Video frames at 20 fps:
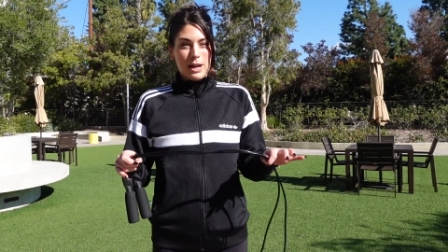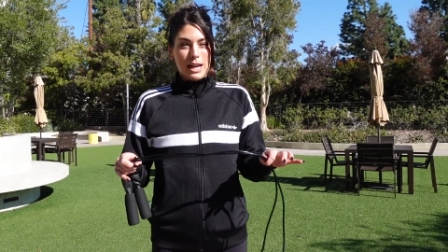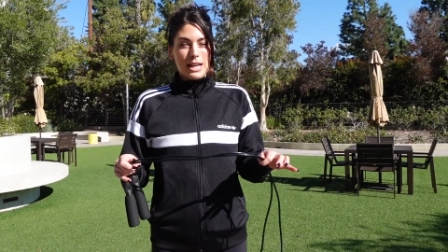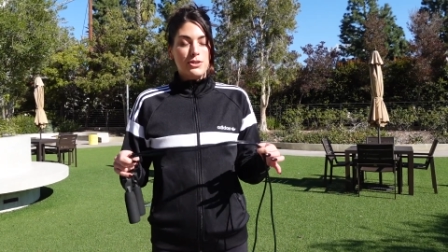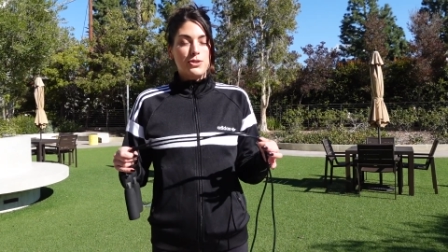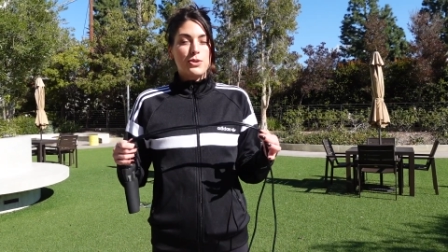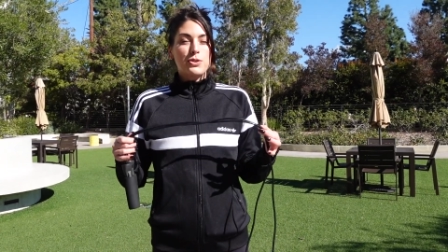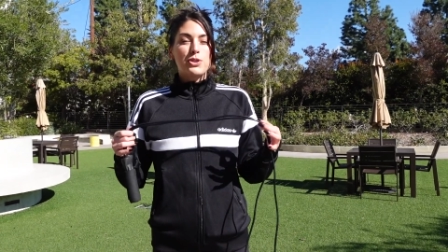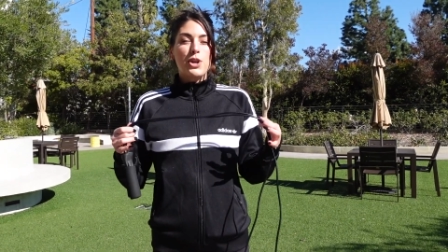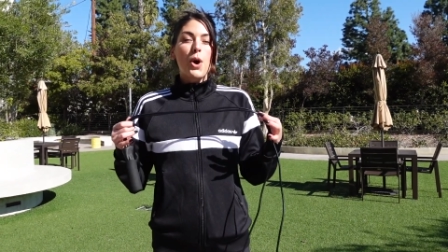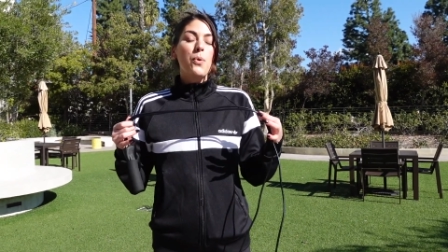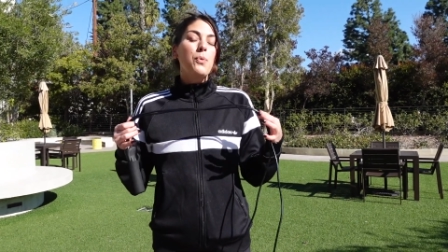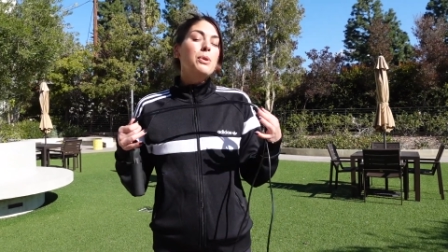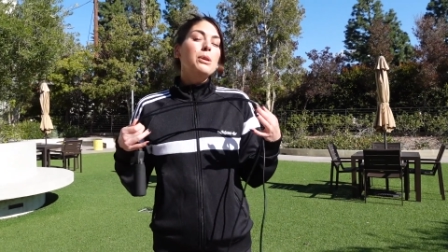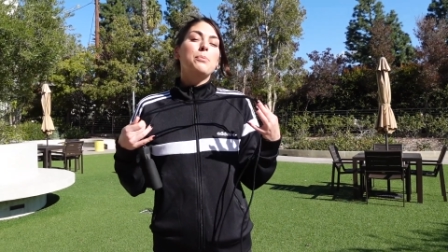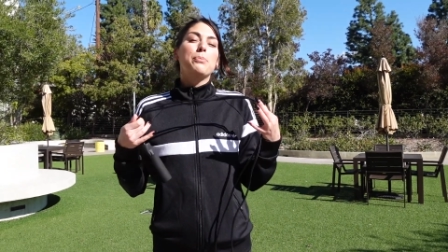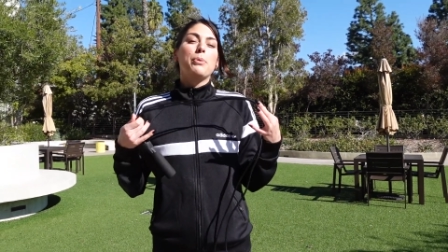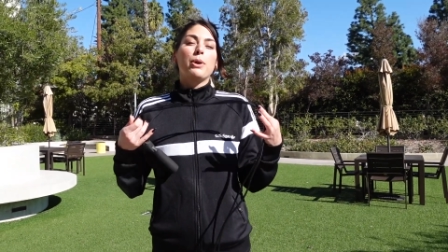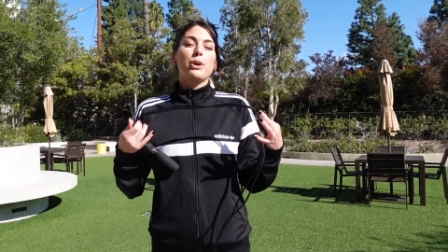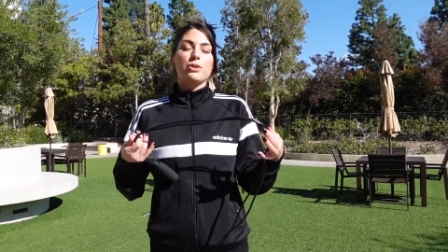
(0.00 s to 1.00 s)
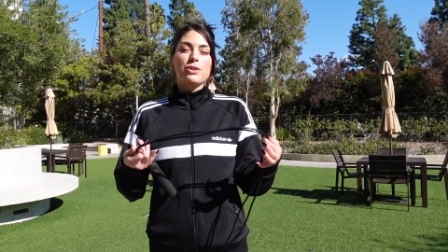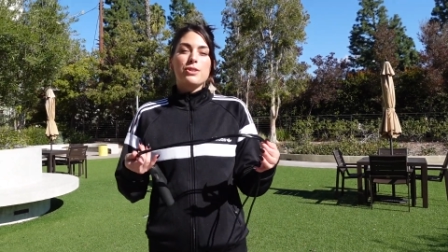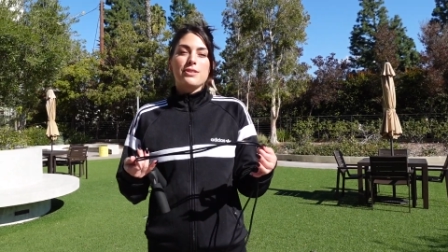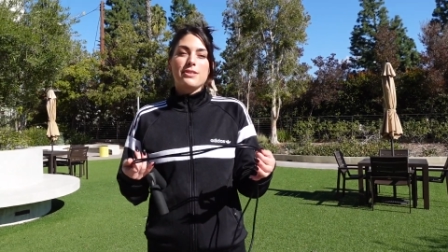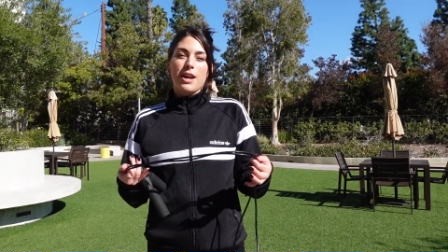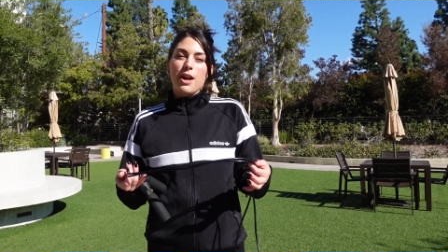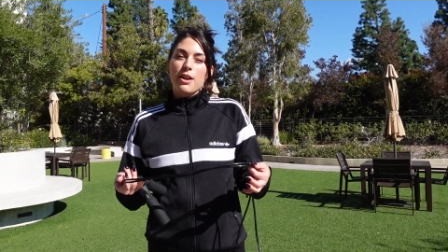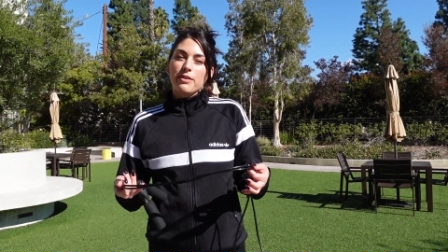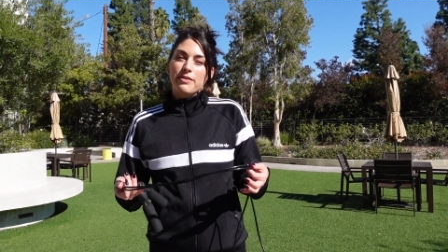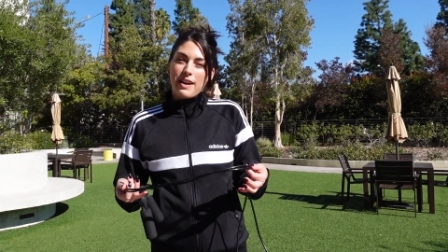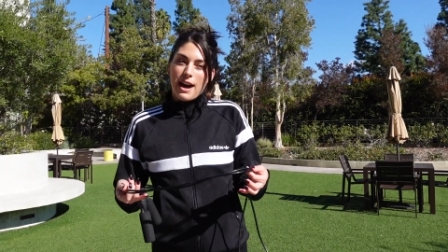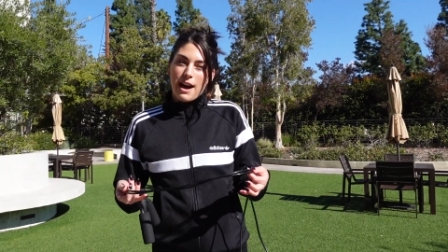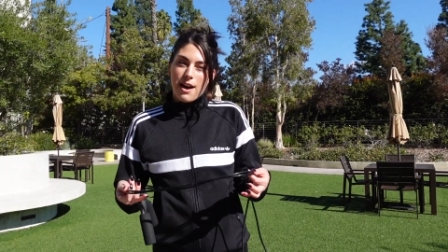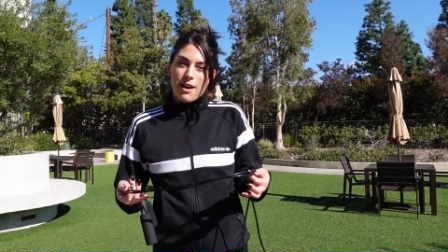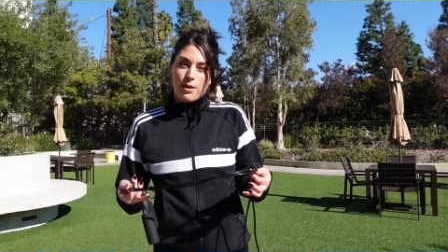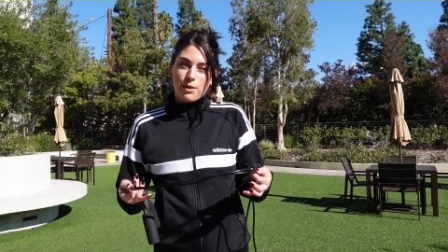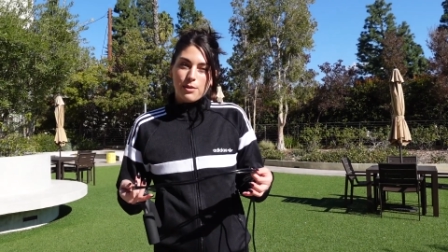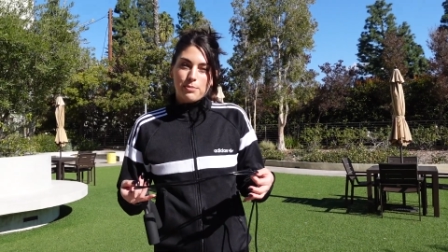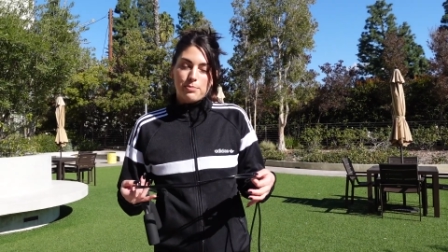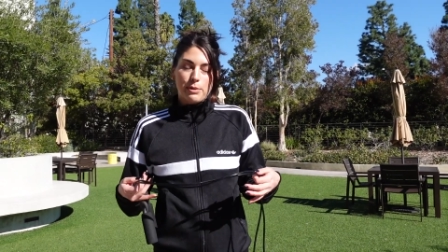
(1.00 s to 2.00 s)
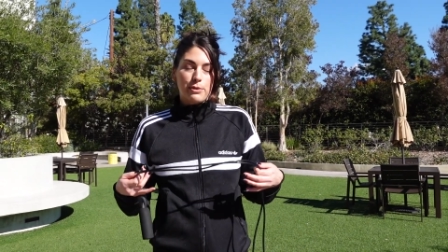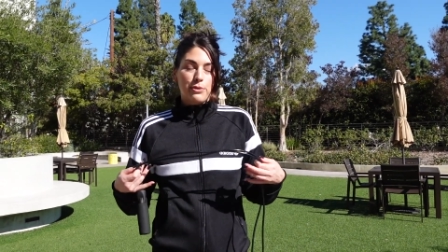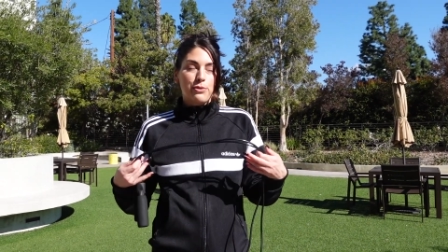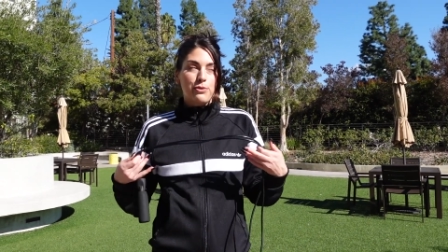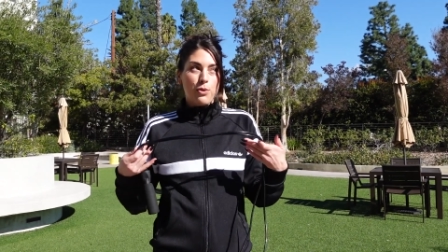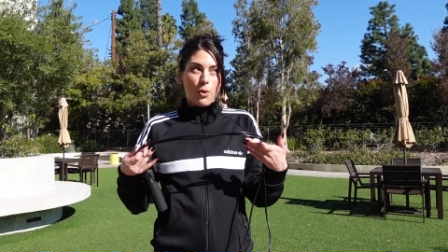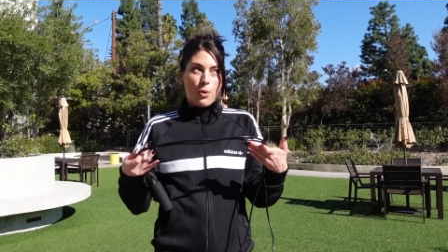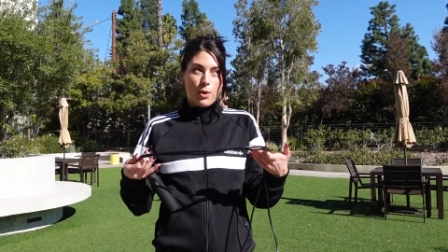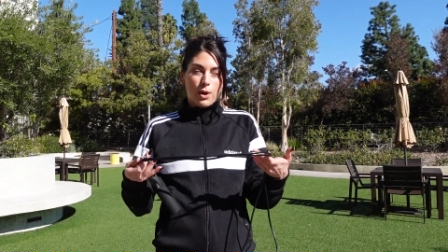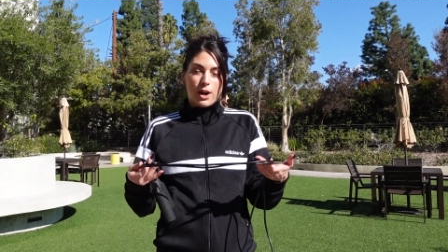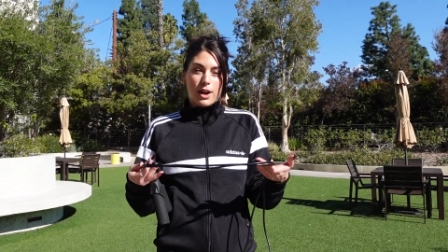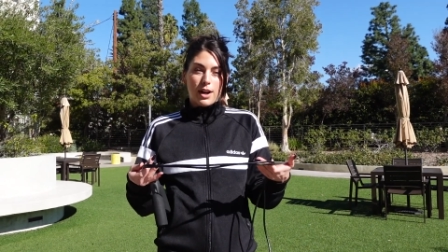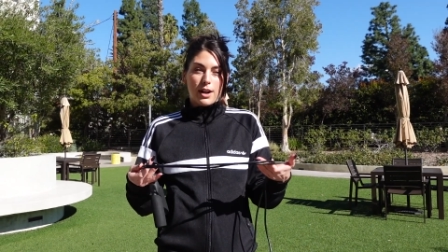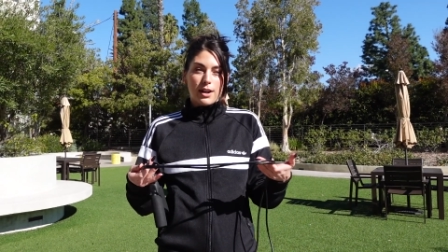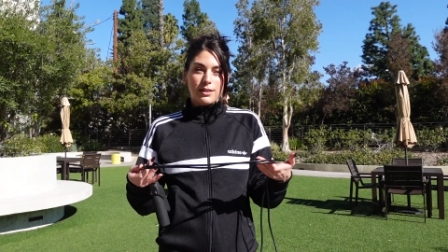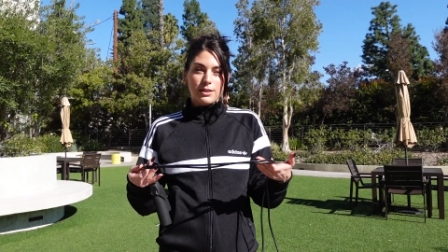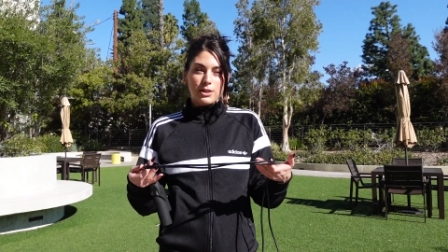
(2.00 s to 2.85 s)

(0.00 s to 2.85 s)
is you don't want to burn yourself out before